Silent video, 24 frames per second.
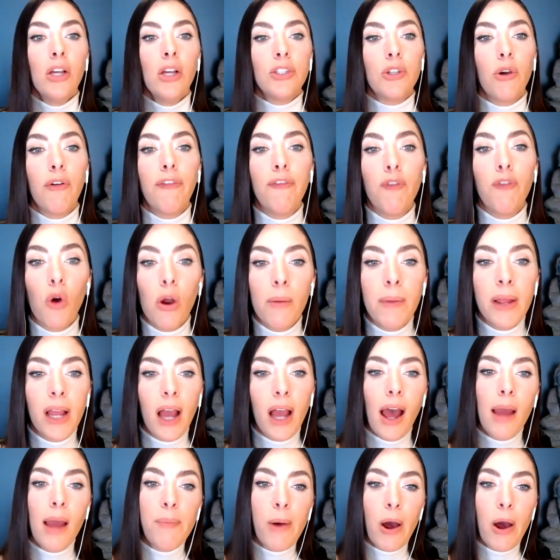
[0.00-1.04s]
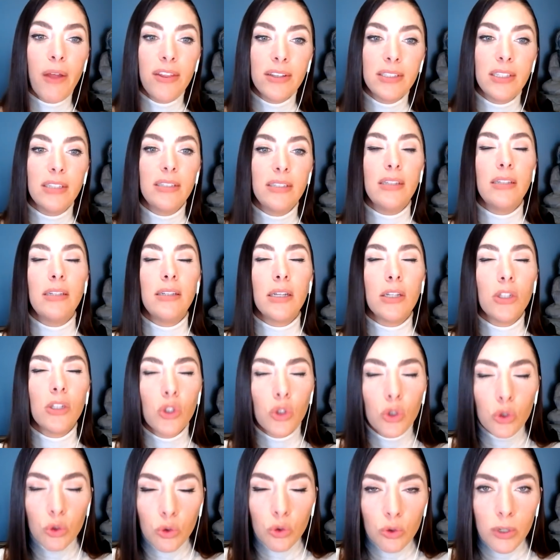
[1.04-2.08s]
So forming a hypothesis is
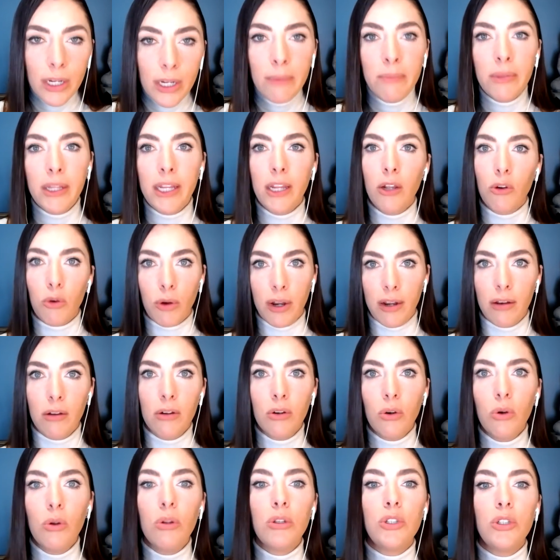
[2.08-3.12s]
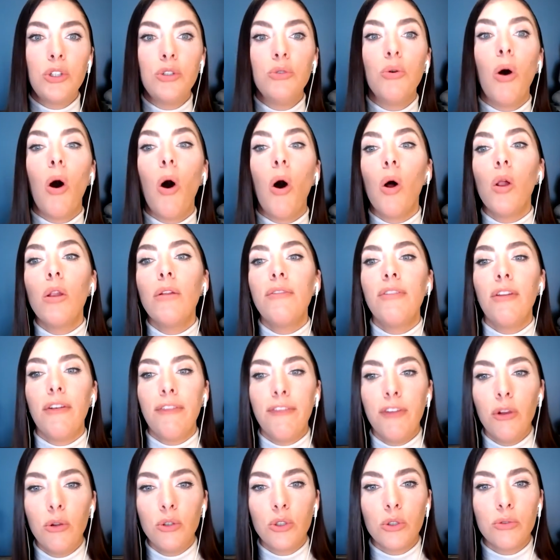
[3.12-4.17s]
extremely critical to all of the
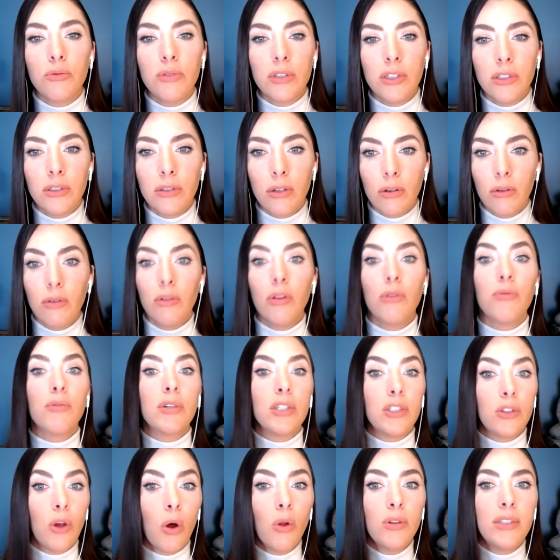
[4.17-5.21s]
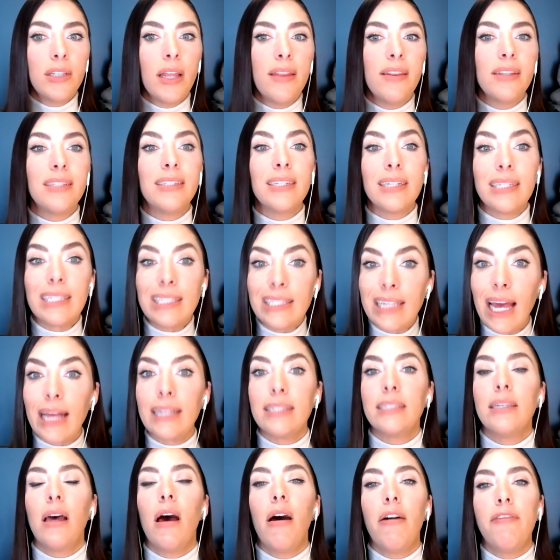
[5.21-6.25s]
future res the results and the
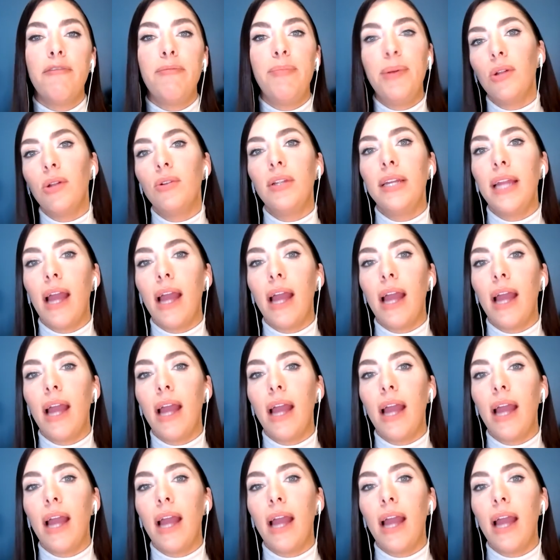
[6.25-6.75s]
success of building